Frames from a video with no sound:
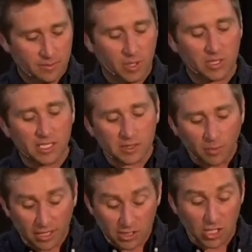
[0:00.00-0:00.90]
Paul says,
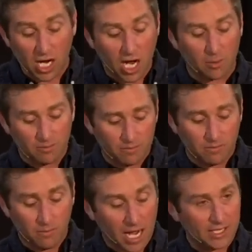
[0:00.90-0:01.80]
my
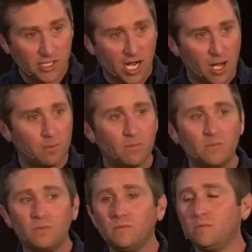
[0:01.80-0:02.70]
job,
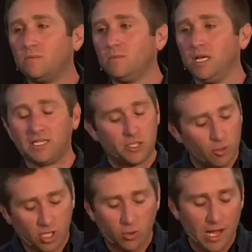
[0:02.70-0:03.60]
is
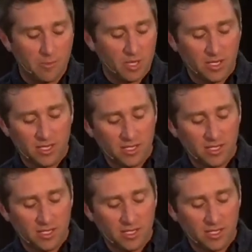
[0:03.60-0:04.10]
to equip